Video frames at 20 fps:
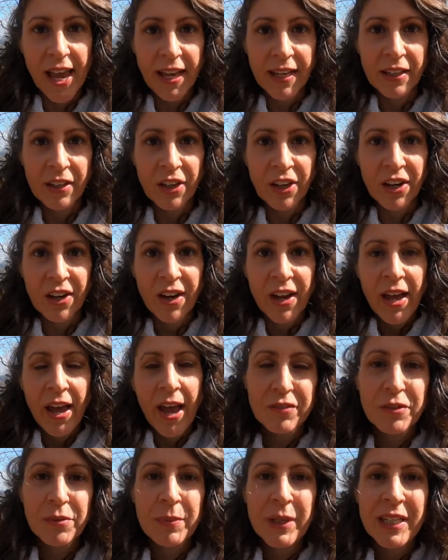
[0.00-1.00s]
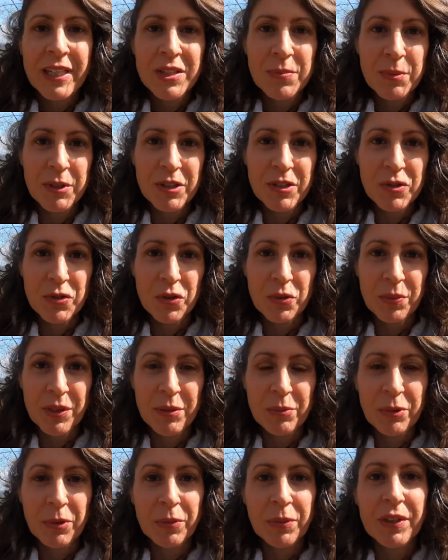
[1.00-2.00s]
anger. For many spiritual
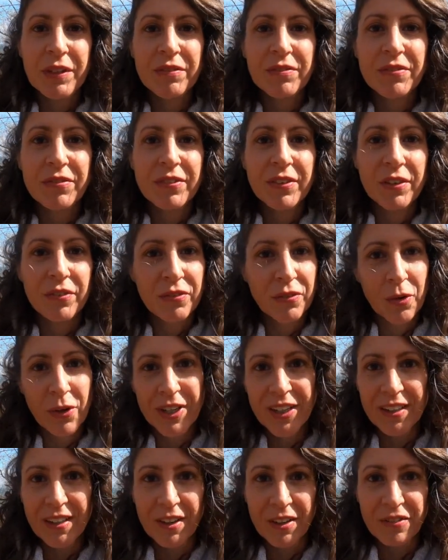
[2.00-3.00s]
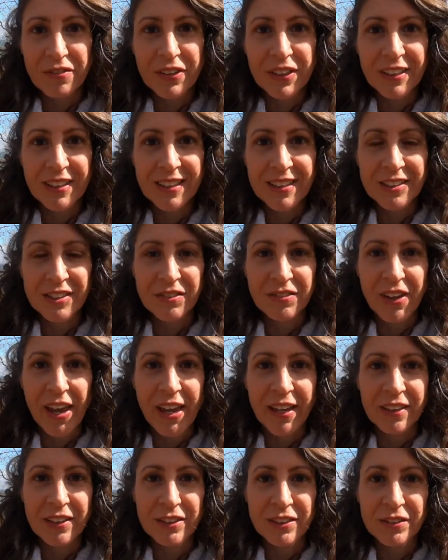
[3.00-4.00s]
people, we've avoided our feelings of
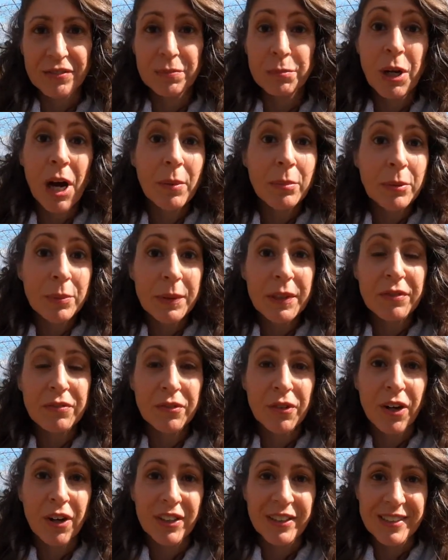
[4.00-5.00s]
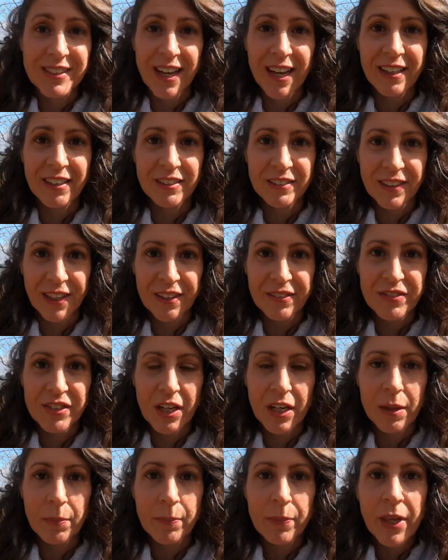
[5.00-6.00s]
anger, probably for our entire
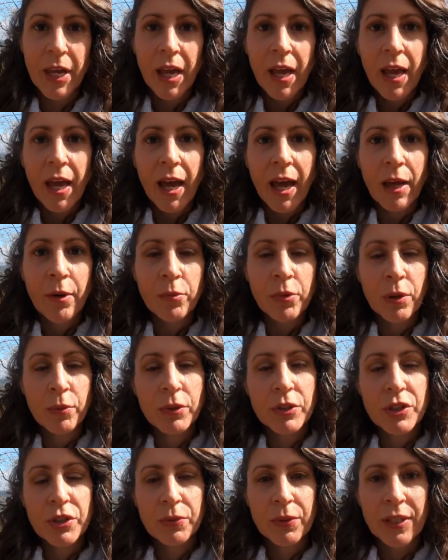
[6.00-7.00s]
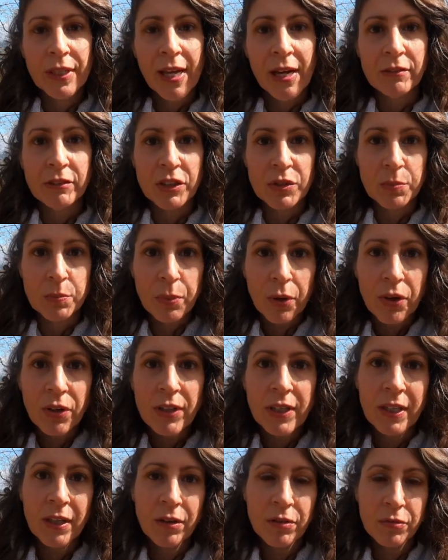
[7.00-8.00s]
lifetime. And what we're doing now is
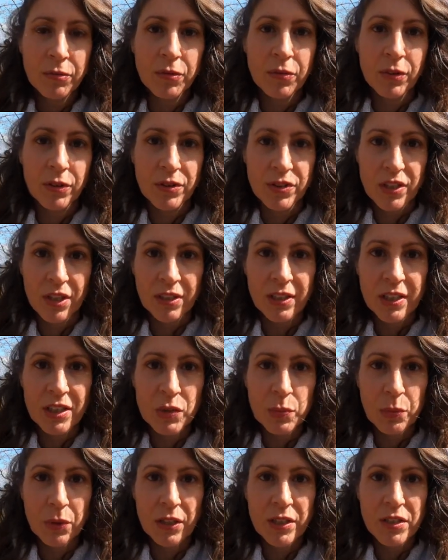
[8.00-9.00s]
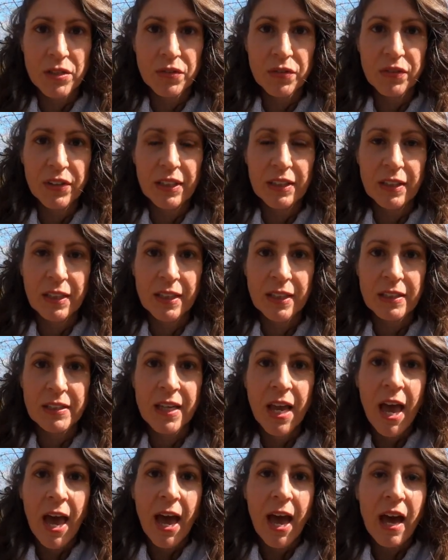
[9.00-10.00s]
burning through those unexpressed feelings,
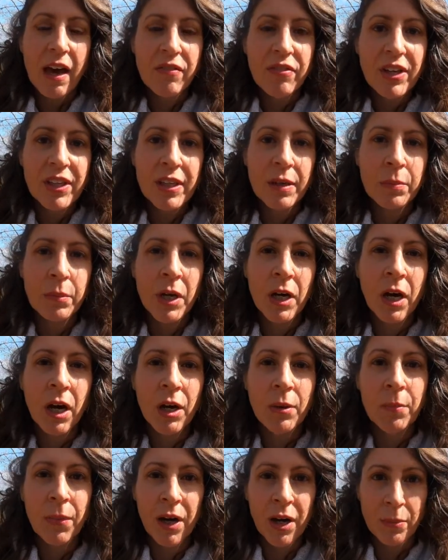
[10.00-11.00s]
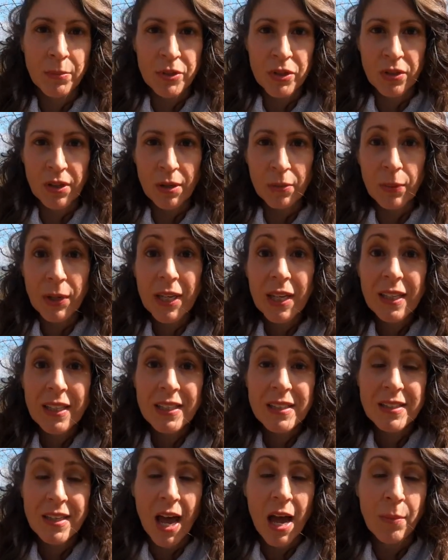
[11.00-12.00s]
having them come up so that we can
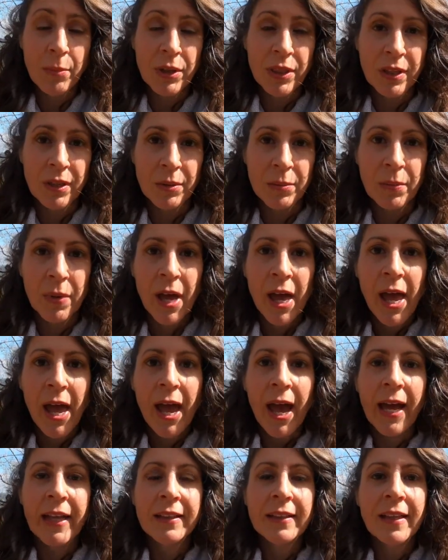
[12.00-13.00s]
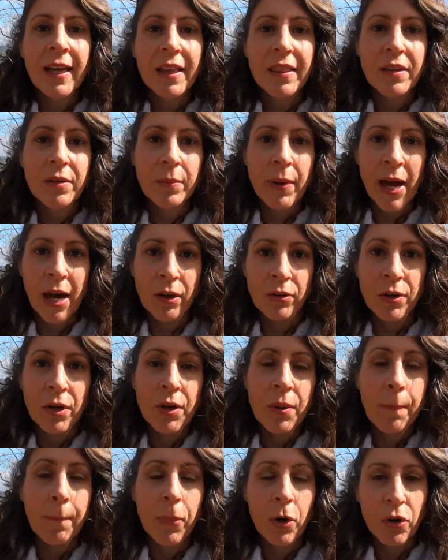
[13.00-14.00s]
examine them and let them out,
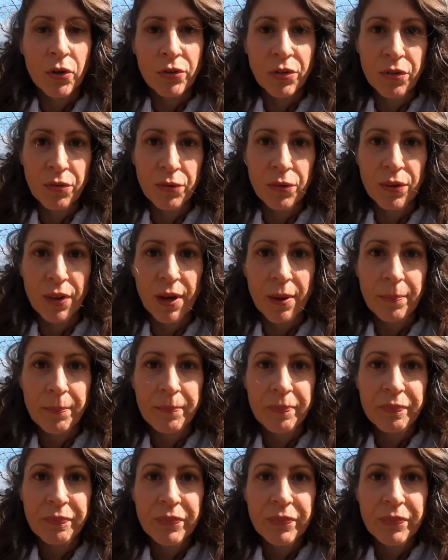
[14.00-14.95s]
burn through them.